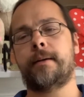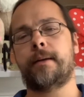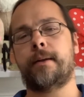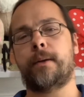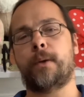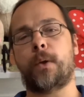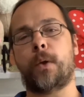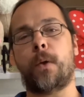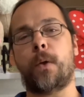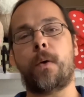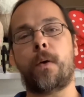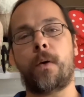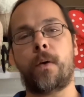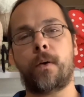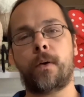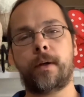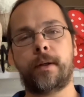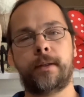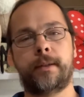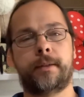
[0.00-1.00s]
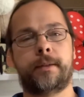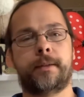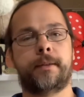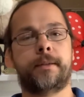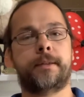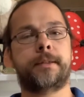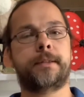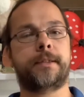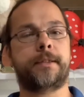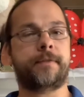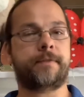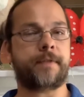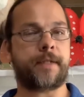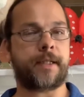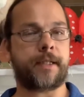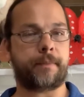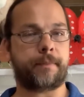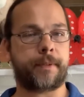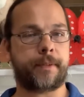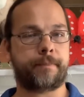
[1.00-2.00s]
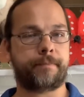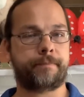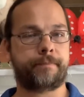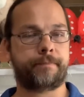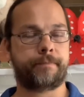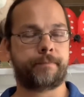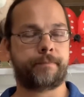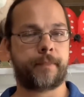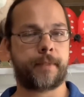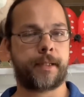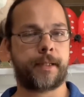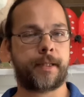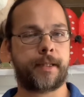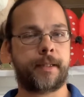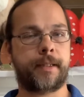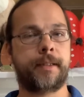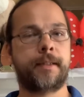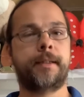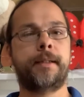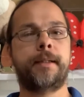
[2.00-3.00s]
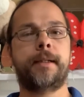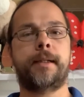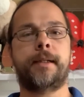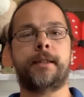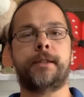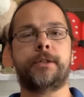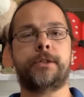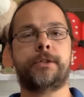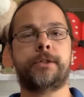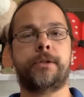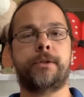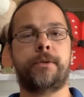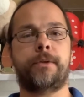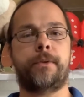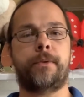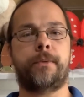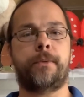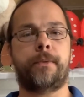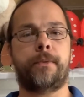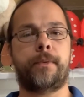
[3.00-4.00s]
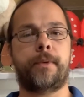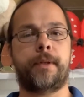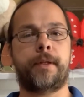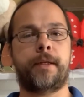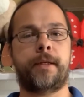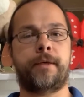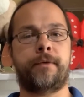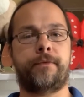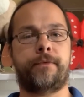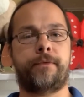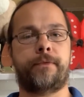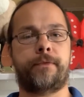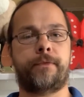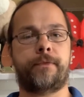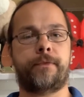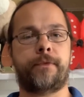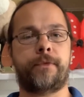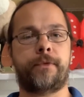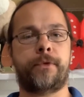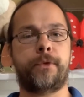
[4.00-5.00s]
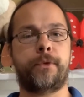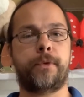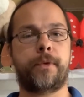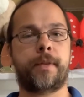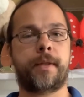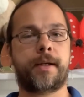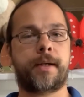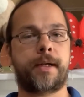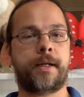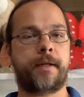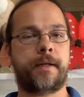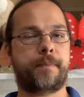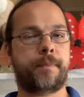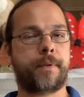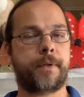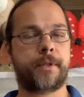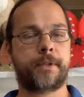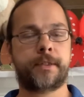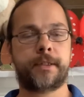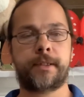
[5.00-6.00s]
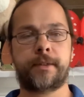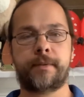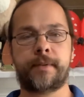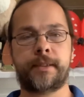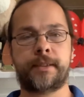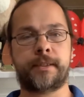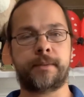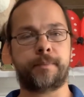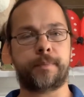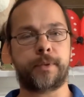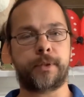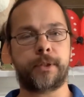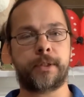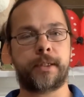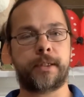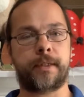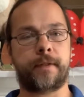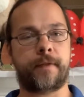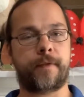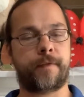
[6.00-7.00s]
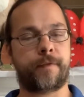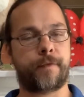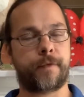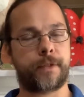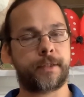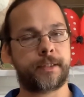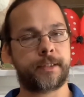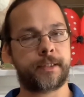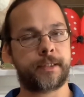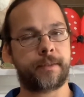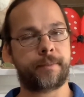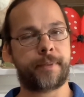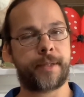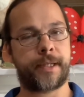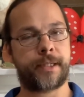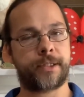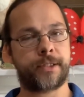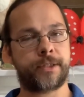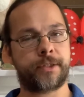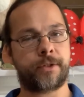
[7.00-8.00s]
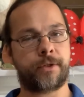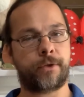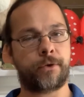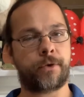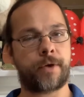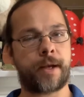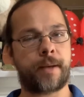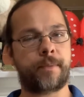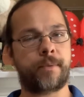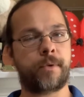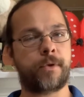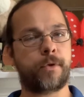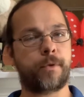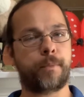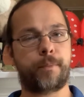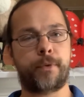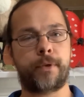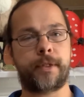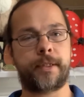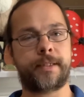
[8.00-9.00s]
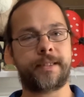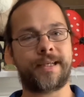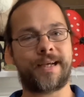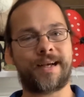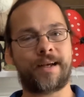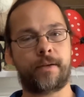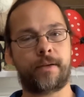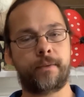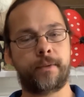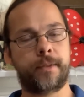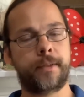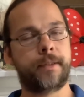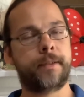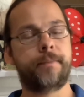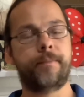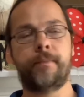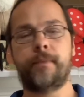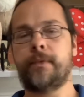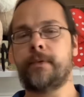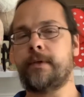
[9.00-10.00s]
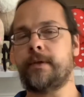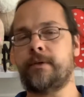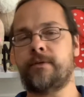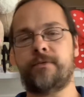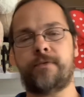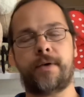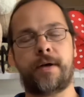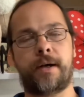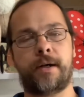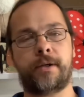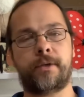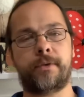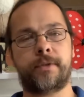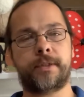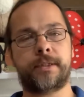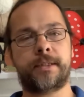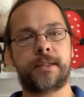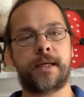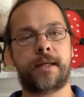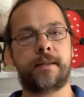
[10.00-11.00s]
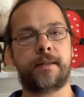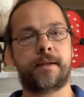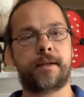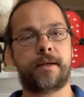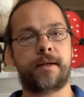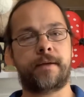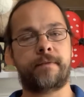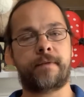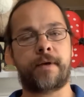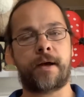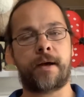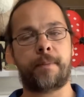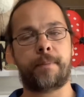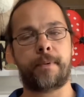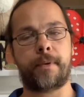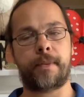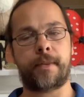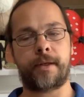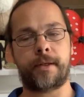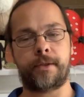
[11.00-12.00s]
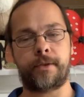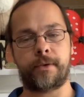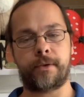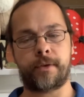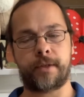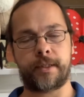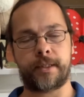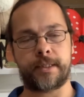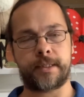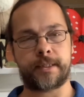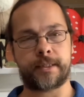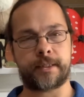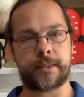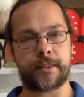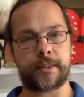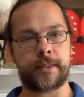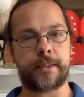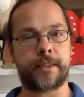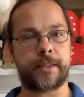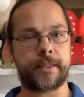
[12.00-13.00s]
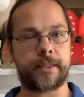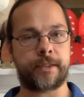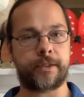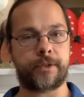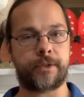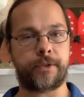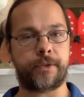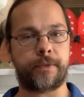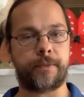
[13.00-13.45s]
long to develop. Okay? And so, if you are the kind of person that reads a book and the first 10 pages don't grab you, you put it down, then Wagner is not the kind of opera that you're going to easily get into.